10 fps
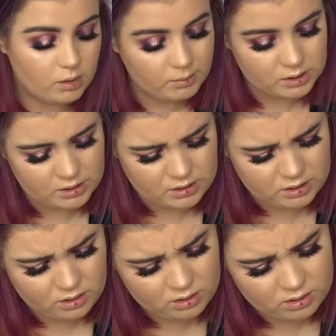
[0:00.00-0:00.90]
How much is in
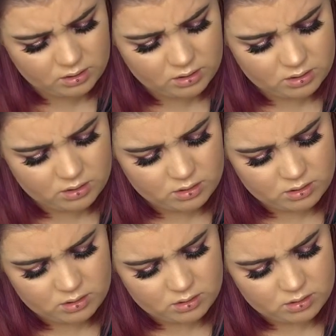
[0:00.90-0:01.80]
this?
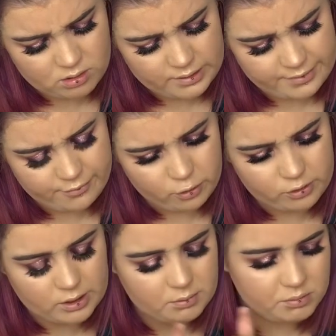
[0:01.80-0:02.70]
4
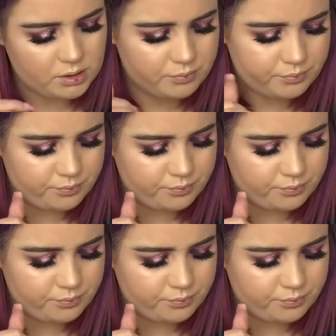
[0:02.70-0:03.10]
grams.